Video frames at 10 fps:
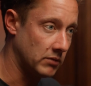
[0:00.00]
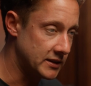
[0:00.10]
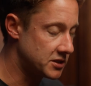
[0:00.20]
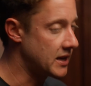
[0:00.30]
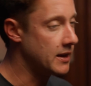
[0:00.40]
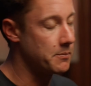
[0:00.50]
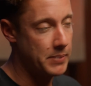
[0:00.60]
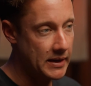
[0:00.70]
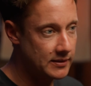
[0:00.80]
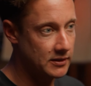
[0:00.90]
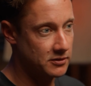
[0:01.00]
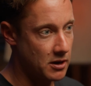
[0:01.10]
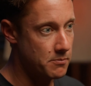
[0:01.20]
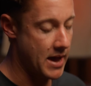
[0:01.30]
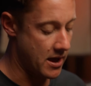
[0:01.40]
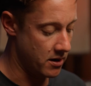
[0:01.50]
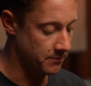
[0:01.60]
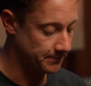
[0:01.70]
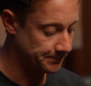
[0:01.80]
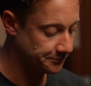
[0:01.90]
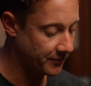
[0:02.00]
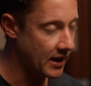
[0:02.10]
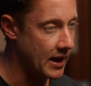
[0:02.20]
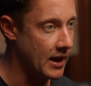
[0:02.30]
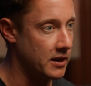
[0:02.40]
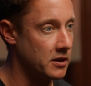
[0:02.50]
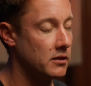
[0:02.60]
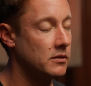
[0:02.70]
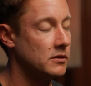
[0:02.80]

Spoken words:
let's take a basic strum pattern and